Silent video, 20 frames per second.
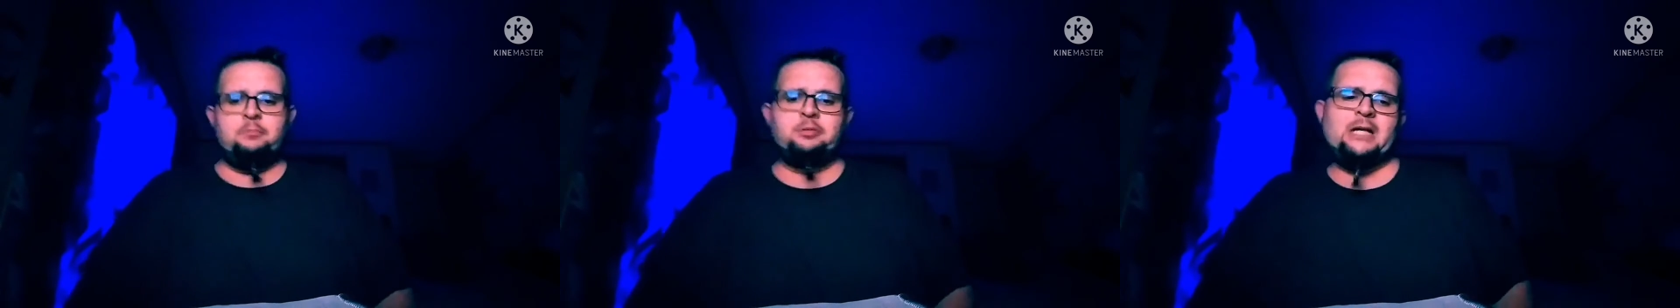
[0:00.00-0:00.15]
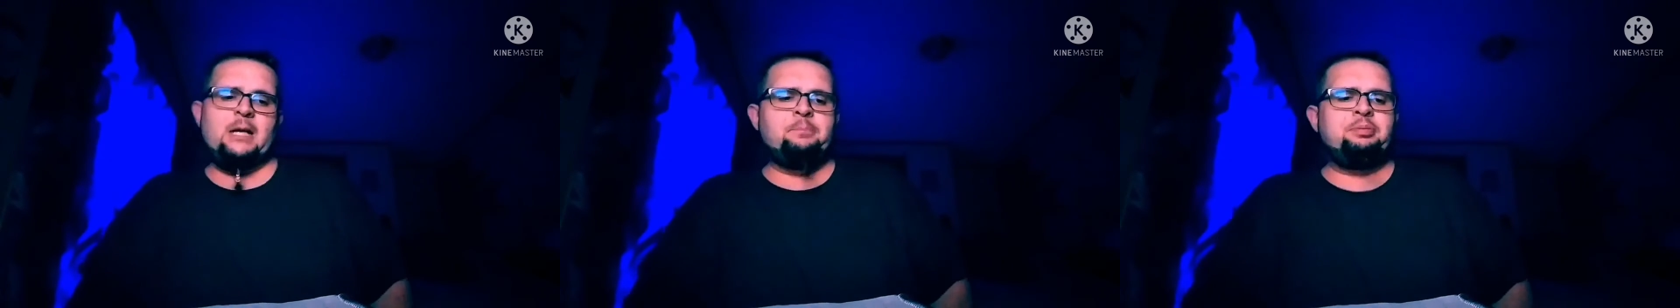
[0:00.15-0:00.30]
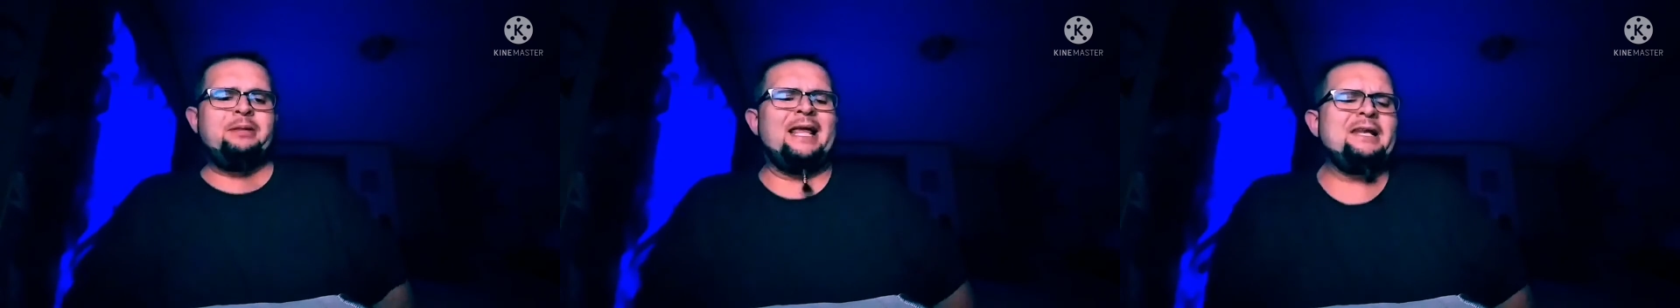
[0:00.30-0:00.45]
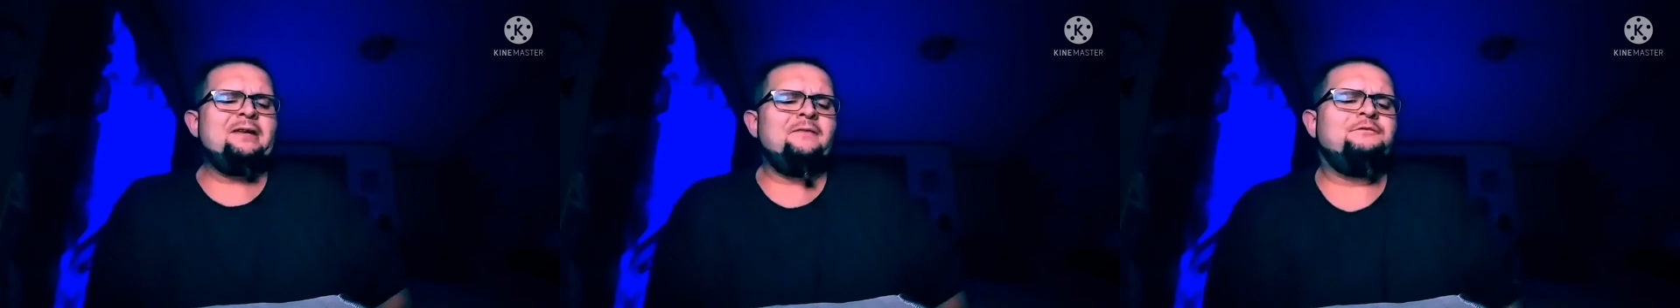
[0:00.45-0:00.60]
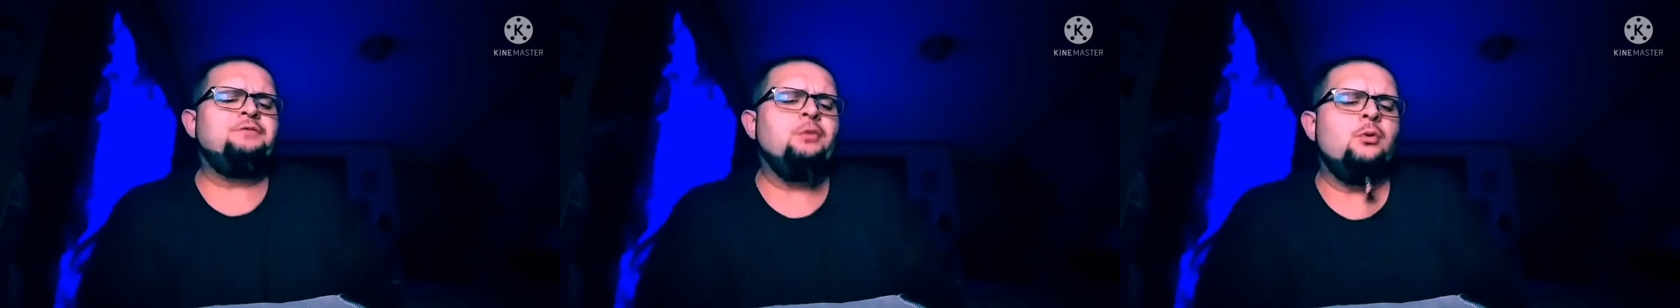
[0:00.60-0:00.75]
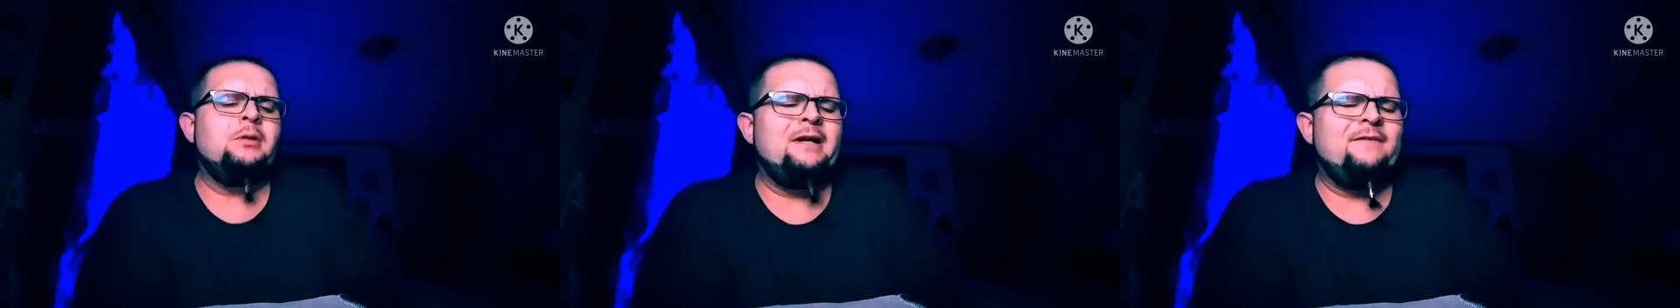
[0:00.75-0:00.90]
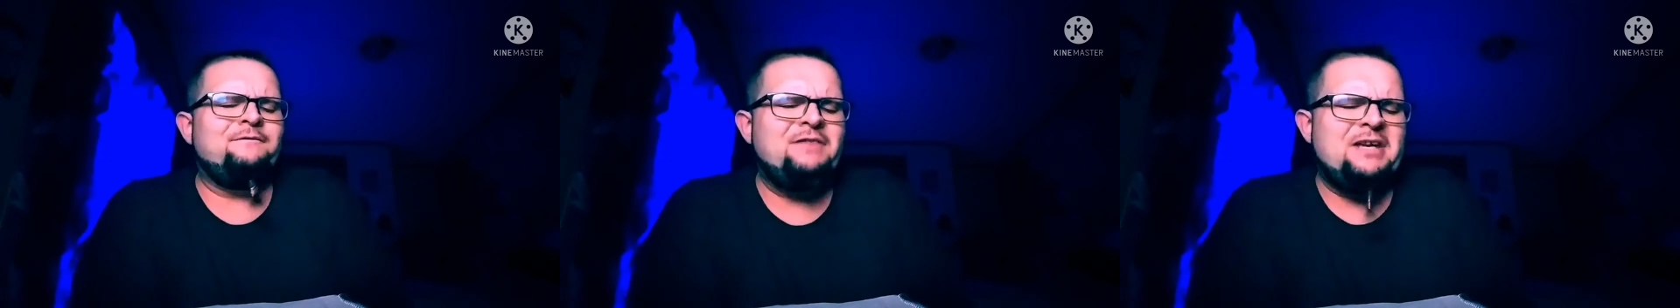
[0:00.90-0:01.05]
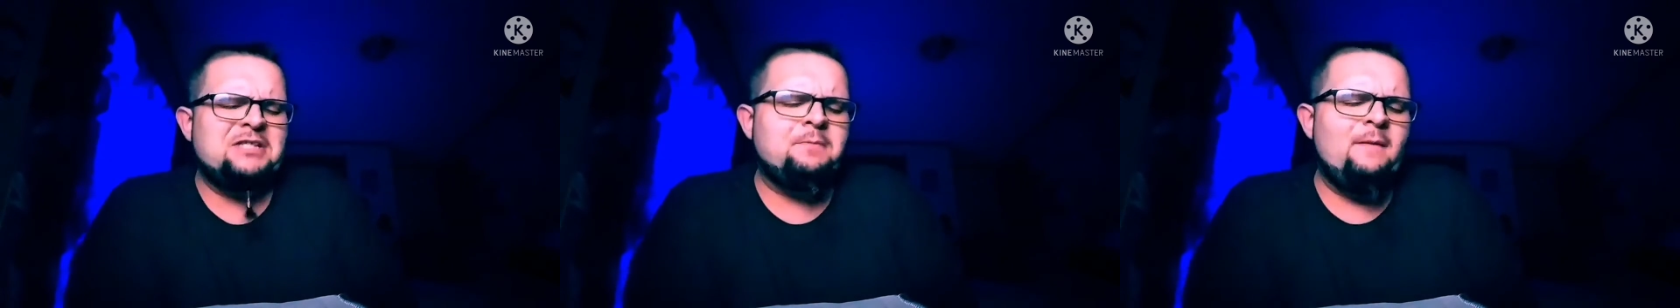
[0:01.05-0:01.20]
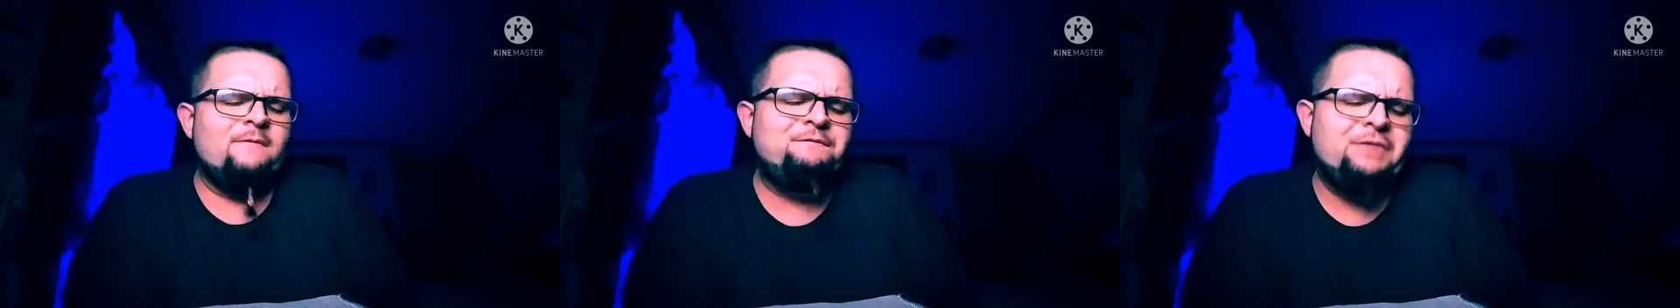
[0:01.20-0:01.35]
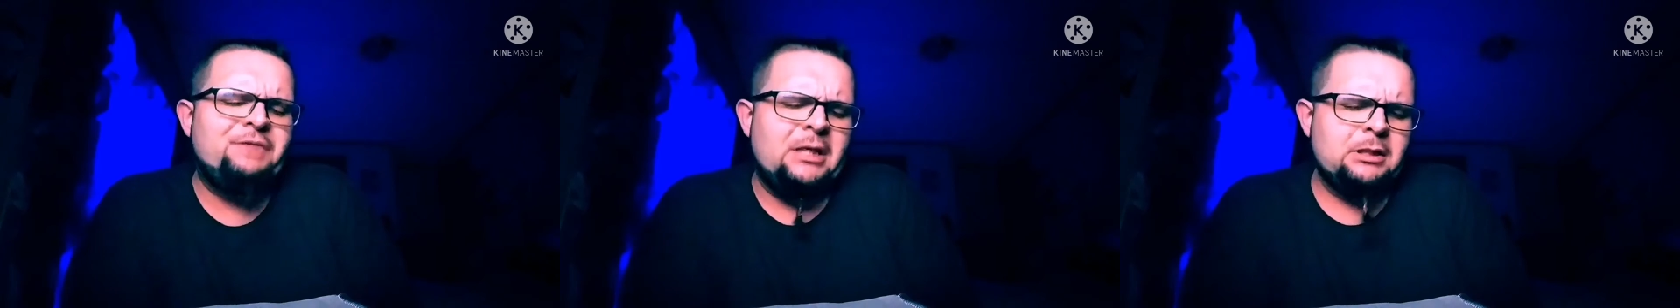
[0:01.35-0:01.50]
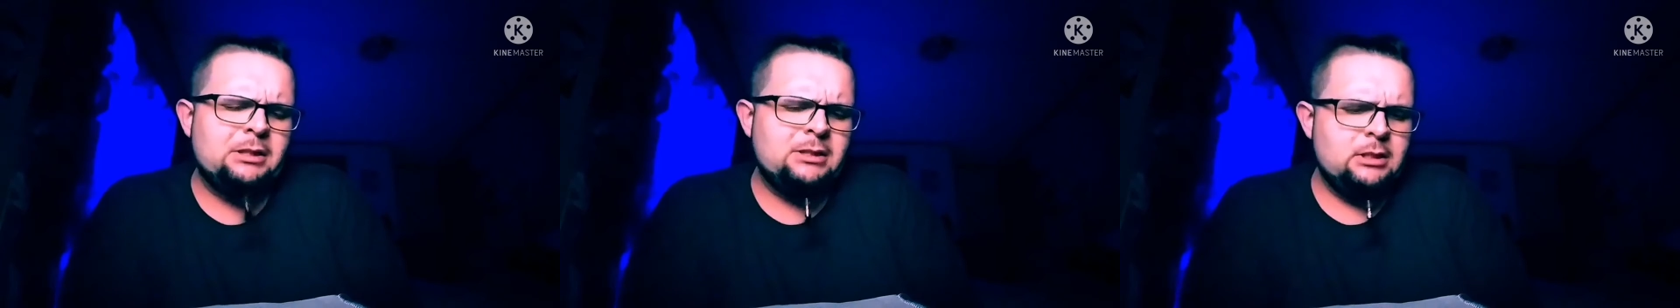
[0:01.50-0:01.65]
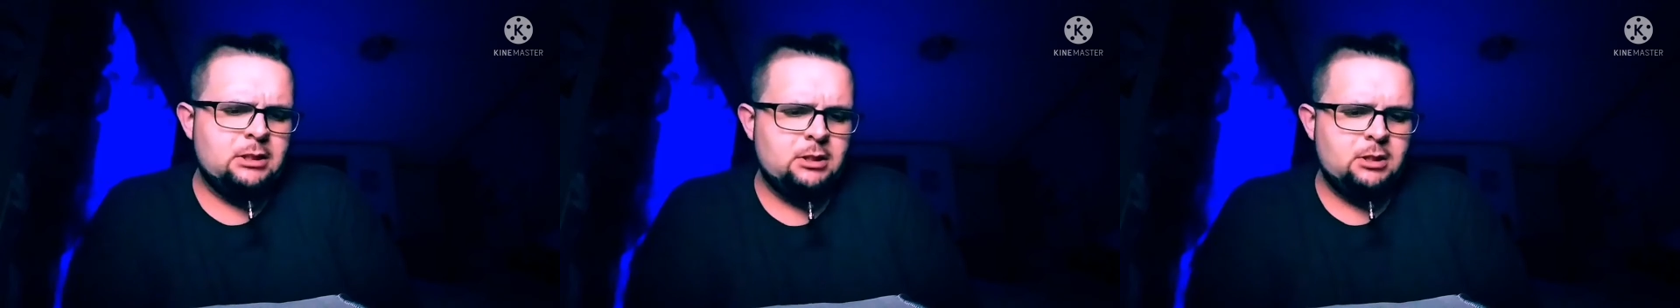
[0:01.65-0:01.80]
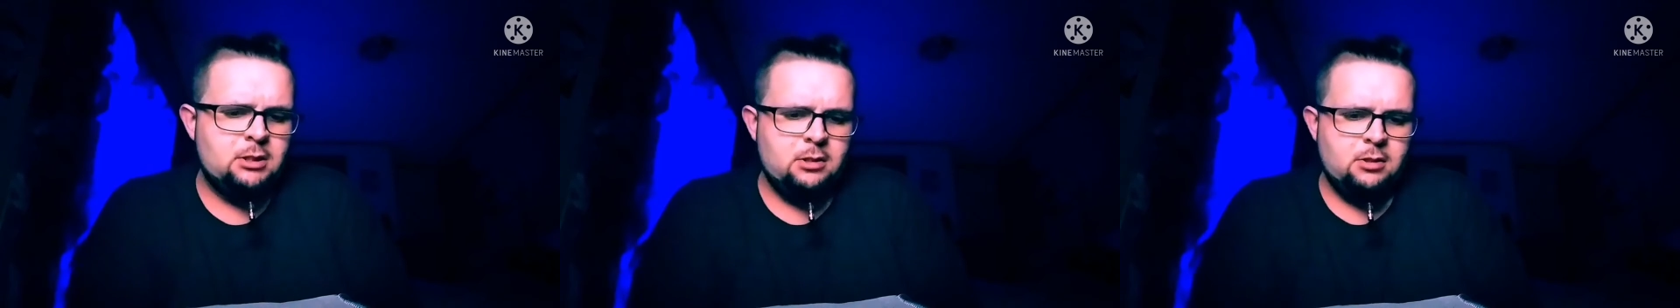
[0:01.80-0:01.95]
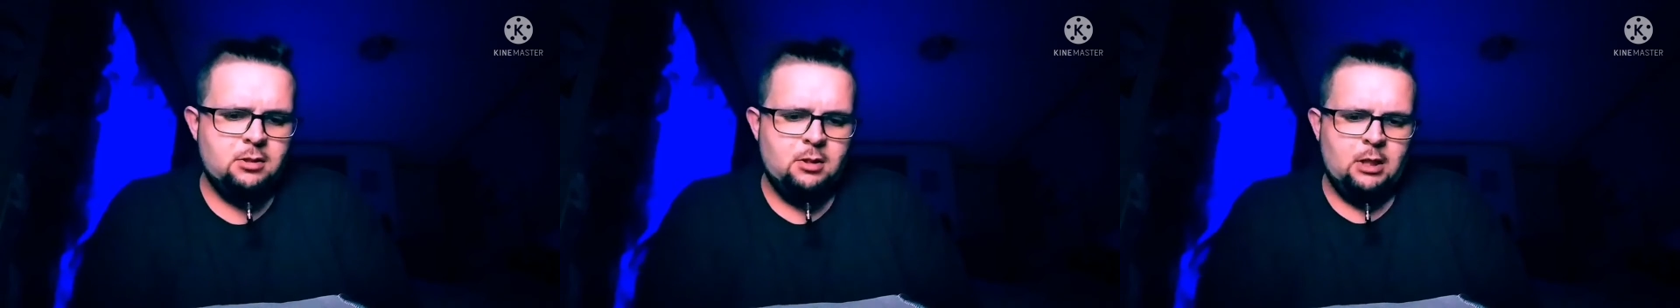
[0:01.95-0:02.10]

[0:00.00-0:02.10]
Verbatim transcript: But I play the fool and I face my feelings.